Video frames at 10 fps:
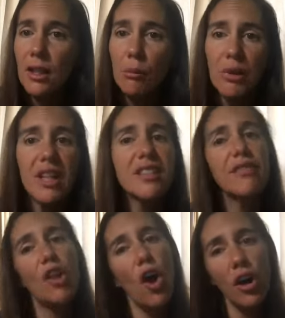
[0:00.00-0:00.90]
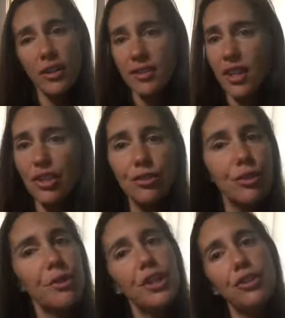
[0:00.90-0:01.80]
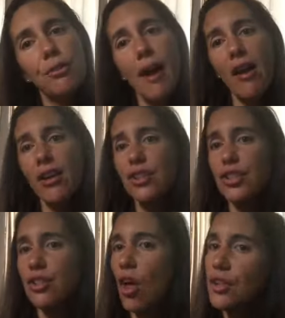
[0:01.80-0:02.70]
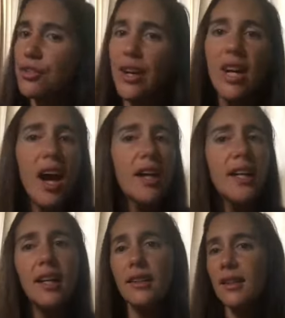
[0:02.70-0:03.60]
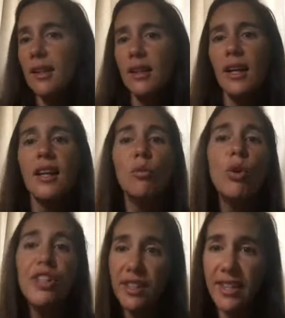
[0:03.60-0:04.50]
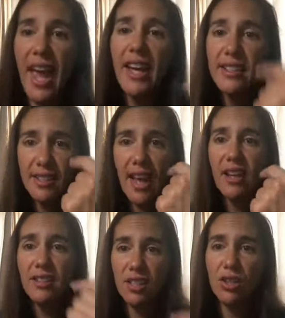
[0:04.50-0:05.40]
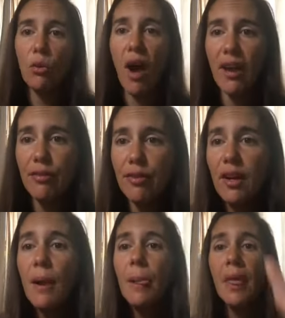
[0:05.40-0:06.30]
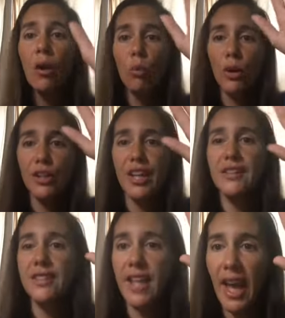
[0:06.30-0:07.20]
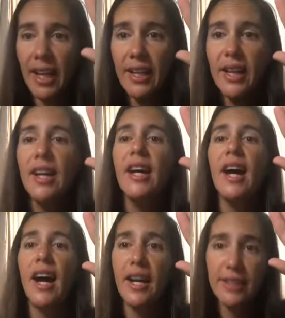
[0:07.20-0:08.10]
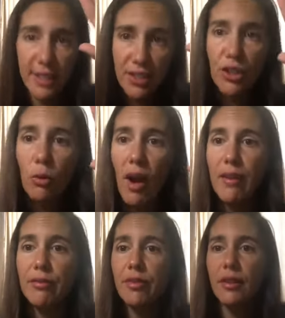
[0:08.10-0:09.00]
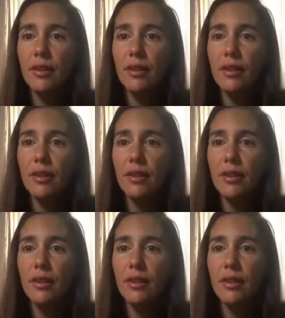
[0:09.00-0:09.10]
Because if the hardest thing you're doing in your marriage is laundry, honey, will you take a sister wife? Will you take a sister wife?